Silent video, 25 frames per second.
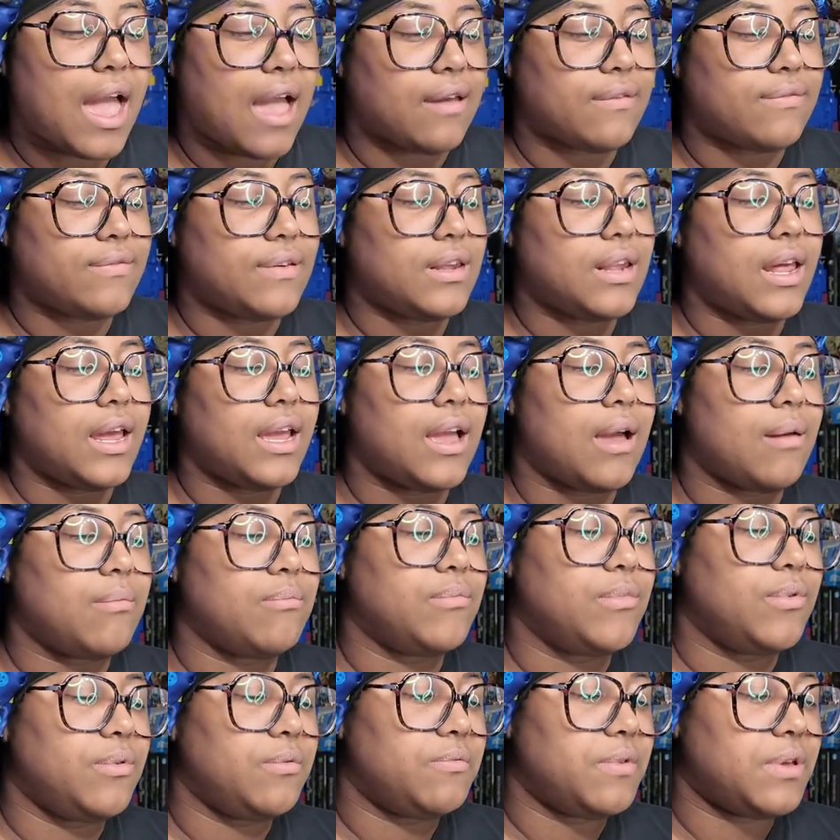I feel like
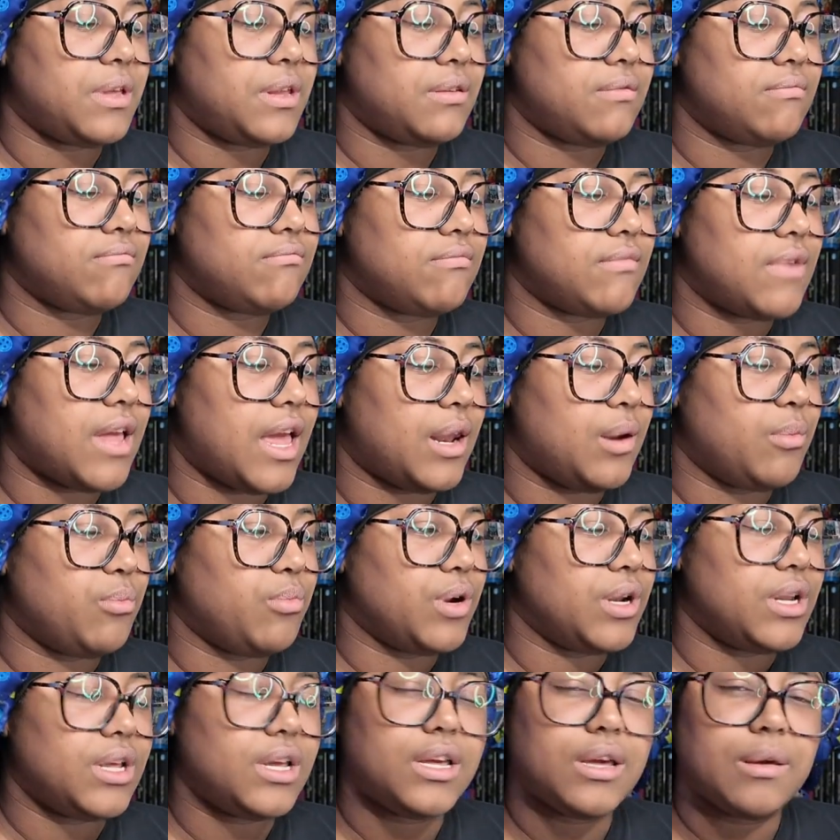I'm moving at a
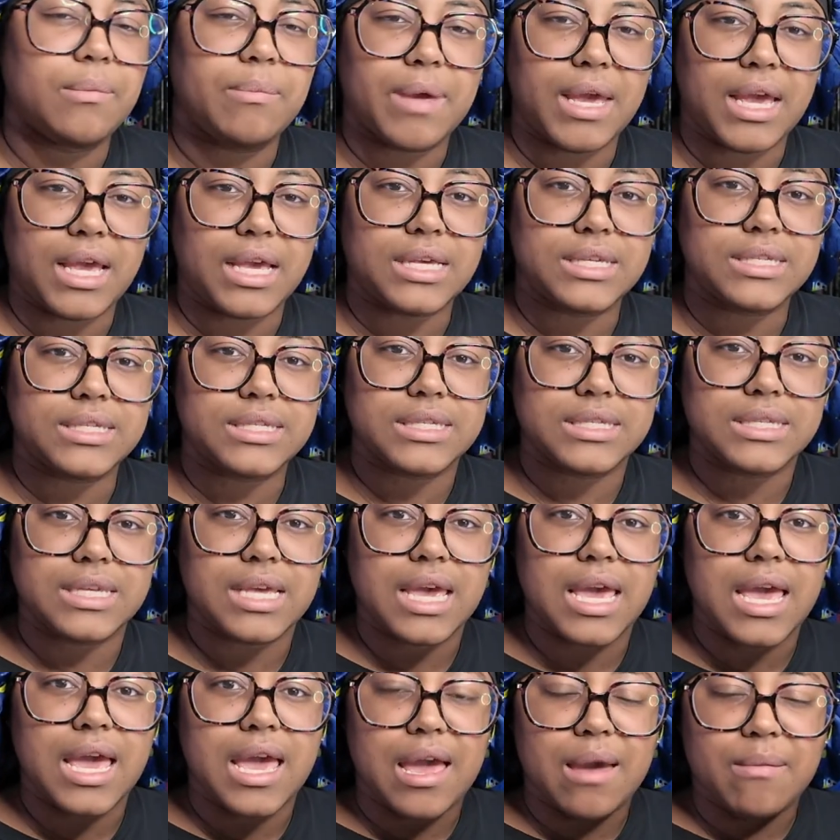pretty good pace,
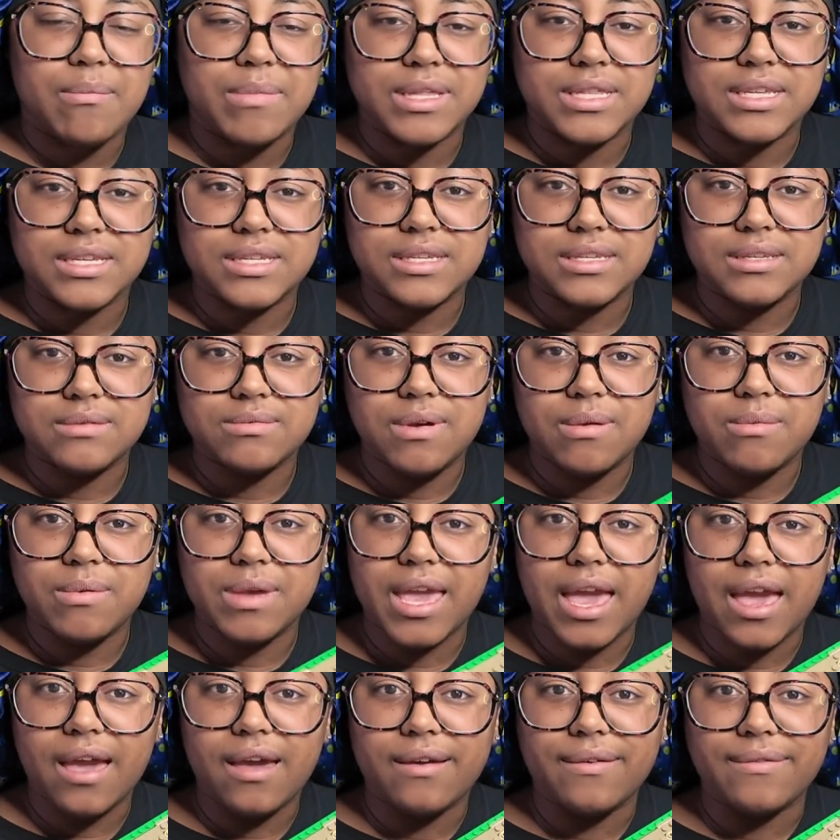but this is what
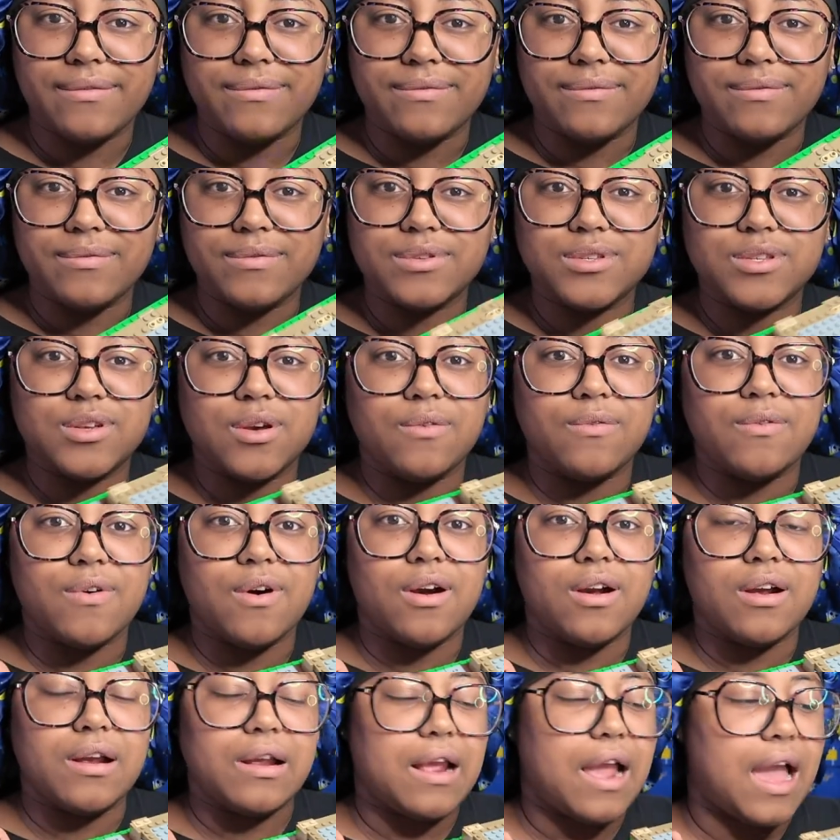we have so
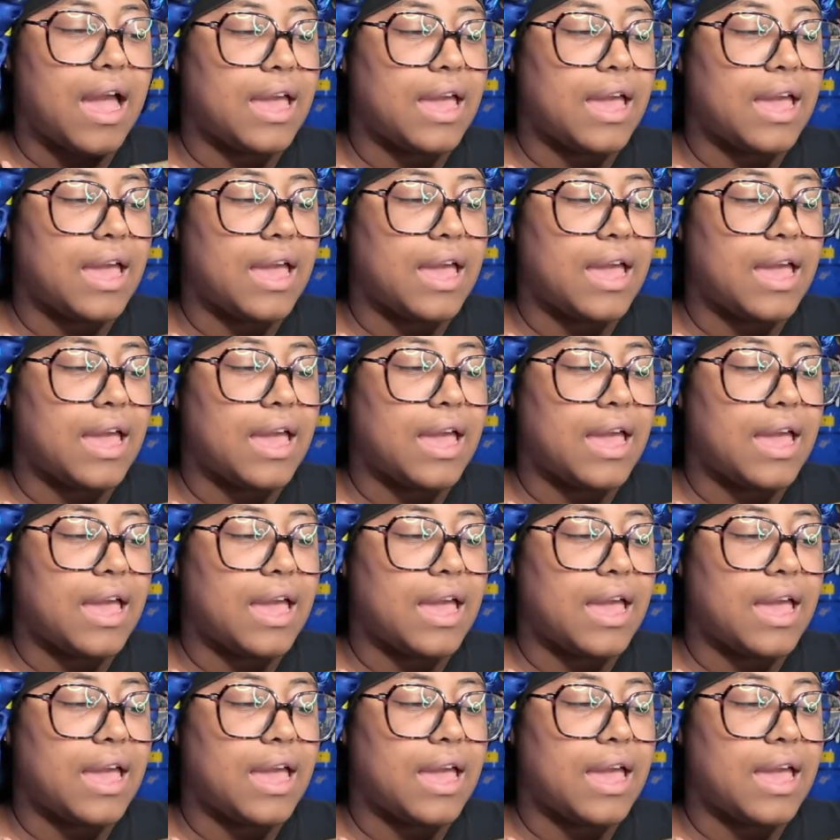far.